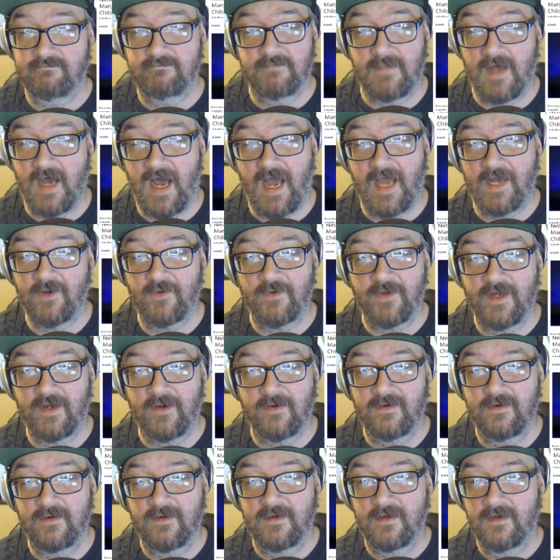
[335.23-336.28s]
I don't know.
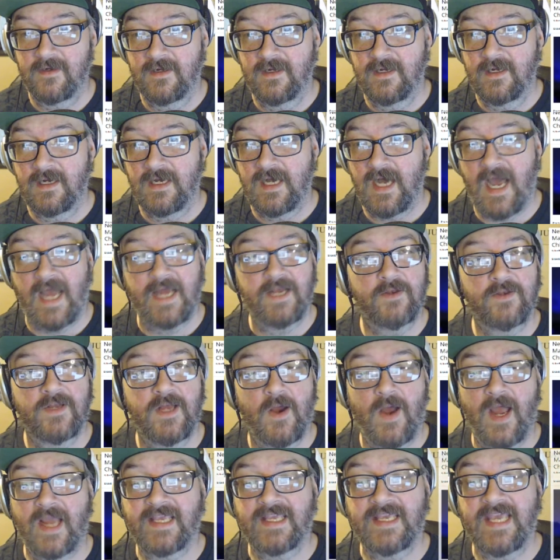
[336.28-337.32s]

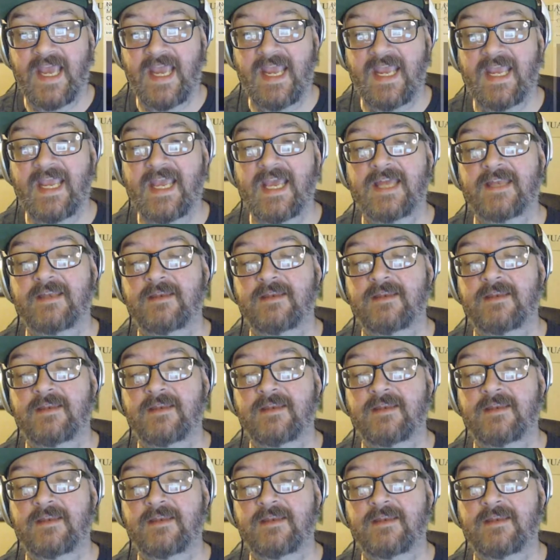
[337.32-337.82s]
I can't